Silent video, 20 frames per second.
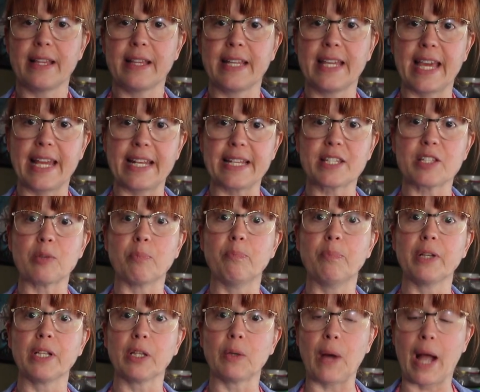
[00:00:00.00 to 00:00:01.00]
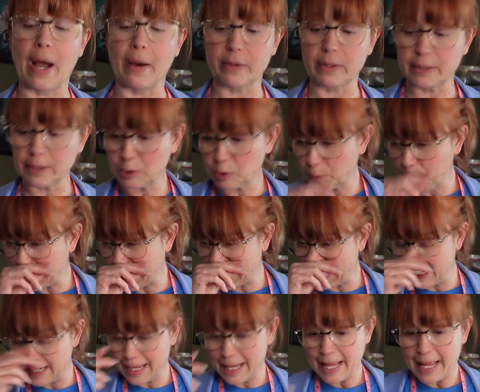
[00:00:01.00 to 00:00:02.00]
it to billow out a little
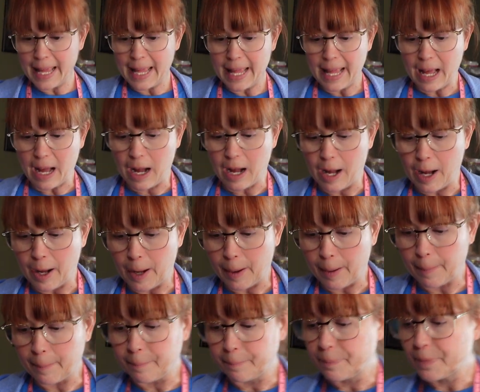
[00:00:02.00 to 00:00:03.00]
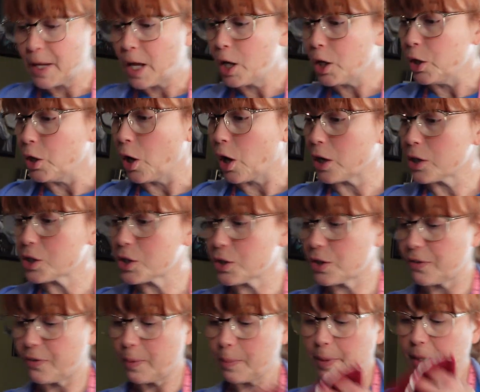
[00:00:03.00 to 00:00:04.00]
bit. Not sure
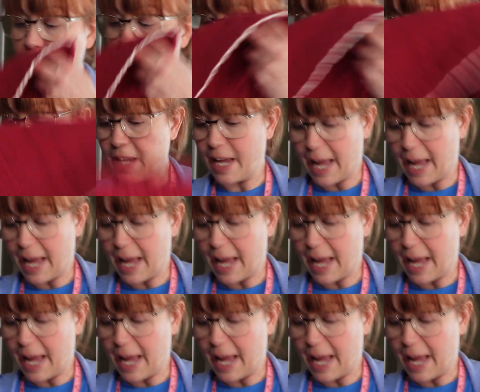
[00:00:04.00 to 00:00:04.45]
if I'm going to have to